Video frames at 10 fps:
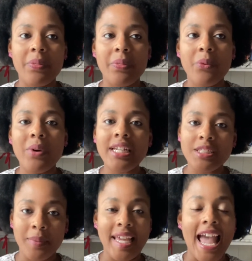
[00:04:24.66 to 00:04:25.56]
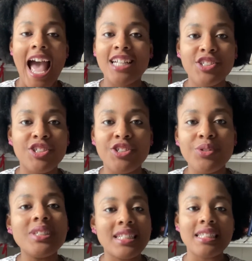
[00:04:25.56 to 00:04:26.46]
what he's being asked to do
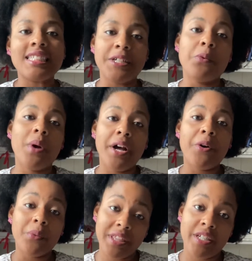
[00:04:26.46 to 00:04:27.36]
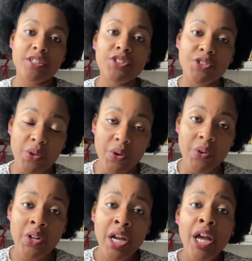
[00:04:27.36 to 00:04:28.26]
doesn't sit well with his
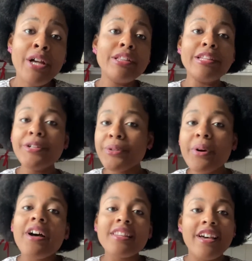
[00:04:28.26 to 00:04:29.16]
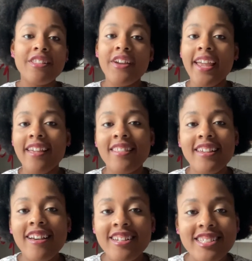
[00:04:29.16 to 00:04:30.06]
soul. Lou, on the other hand, the
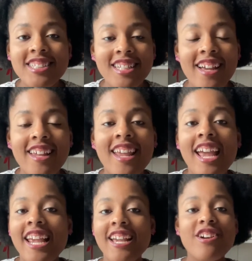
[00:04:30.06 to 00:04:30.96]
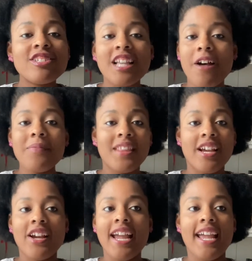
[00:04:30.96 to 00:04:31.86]
youngest son, he goes out
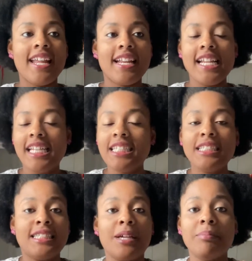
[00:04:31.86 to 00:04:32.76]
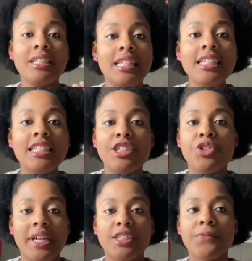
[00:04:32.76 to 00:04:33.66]
there and he's completely
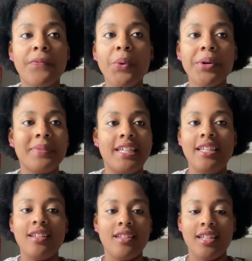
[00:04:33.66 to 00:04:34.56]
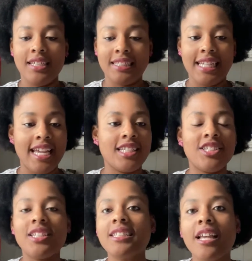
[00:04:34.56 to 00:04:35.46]
transformed. He's taken to
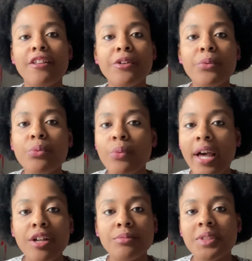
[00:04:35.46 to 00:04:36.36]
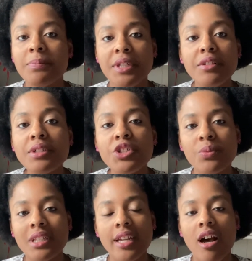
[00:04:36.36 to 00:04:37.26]
this other realm
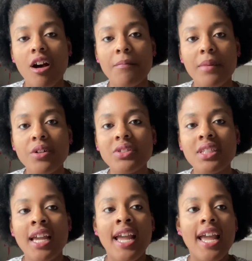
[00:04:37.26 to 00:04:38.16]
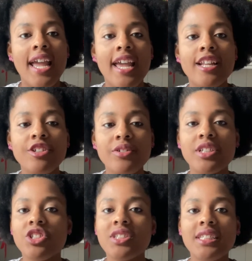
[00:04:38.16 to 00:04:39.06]
spiritually almost. And you can
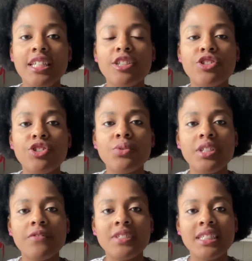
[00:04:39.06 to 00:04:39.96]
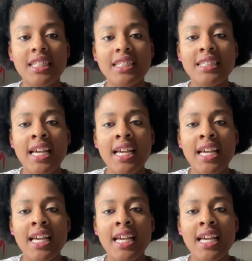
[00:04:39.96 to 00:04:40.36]
just see the 2 differences